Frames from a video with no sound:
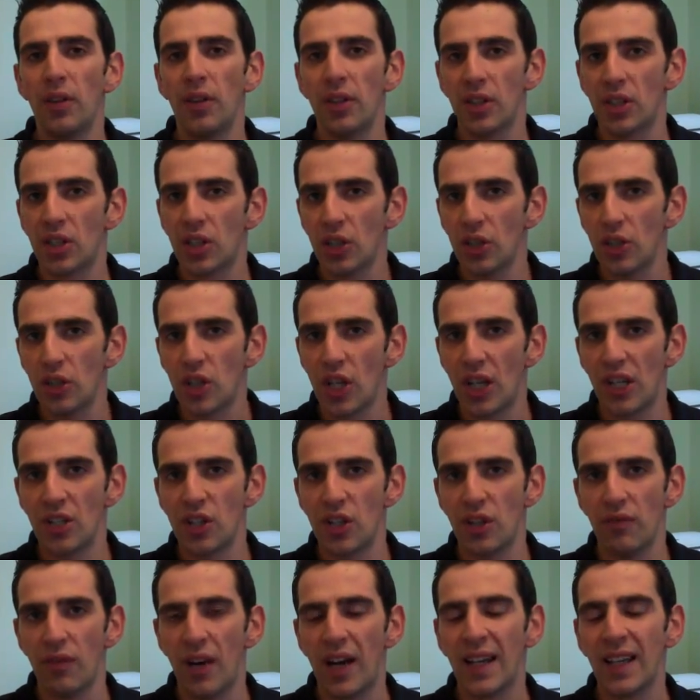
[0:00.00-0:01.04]
the search
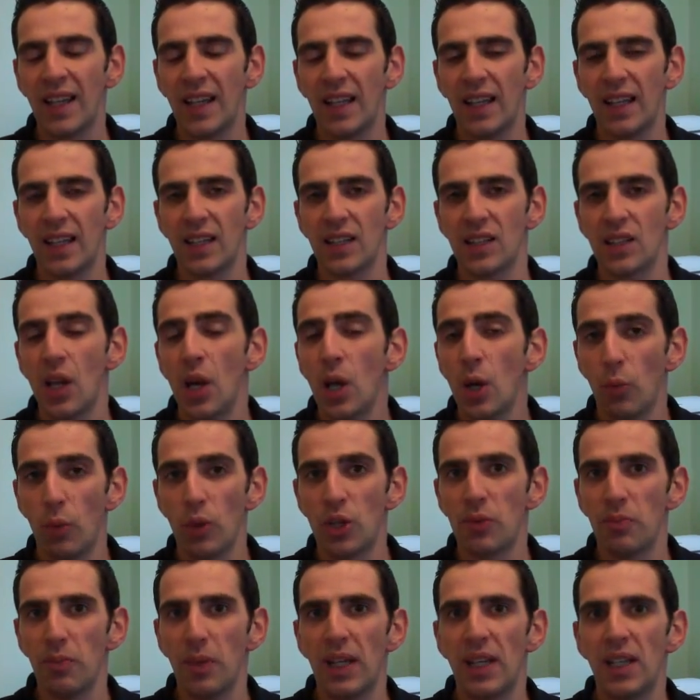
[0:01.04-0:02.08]
engine rankings,
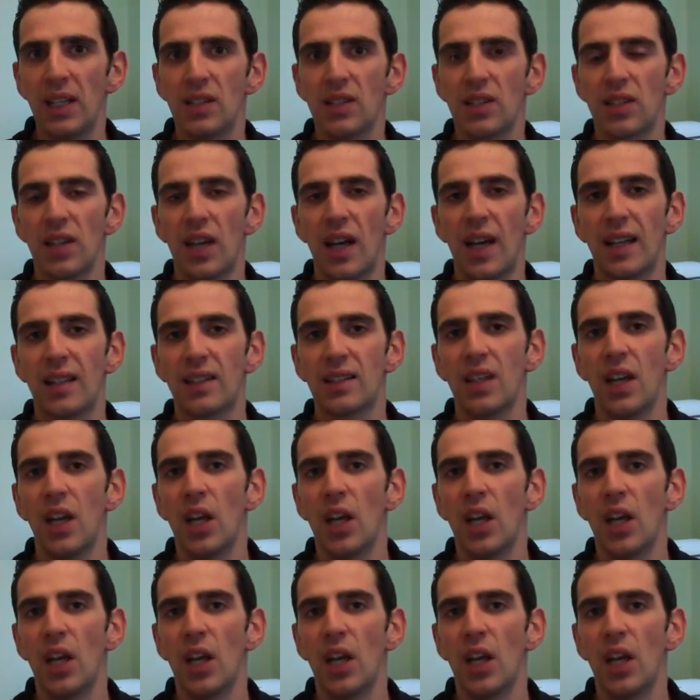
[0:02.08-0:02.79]
which means that